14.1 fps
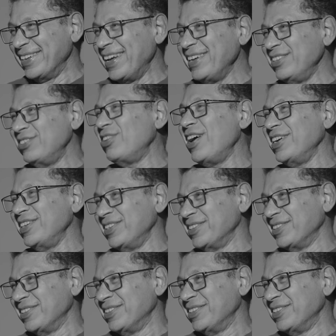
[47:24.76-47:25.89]
I tried.
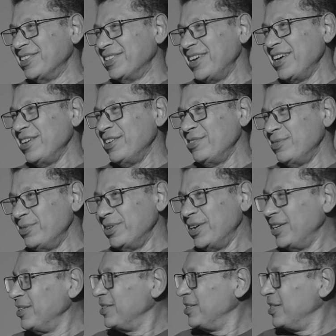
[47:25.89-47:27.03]
I go
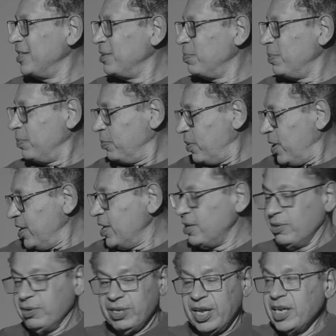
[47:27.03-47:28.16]
and see these people. Why I
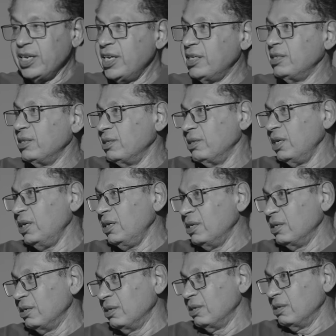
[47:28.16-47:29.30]
not like this? Yeah.
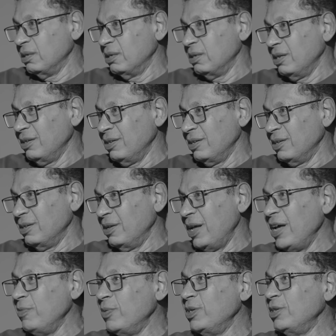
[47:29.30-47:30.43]

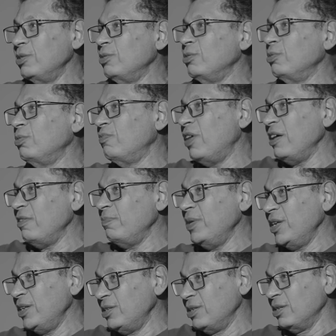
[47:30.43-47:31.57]
I want to do 5
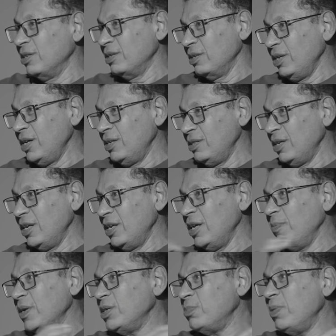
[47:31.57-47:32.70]
minutes. Yes, and I
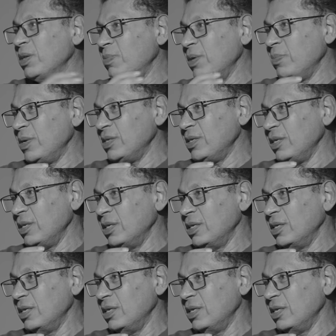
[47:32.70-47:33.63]
expect big muscle.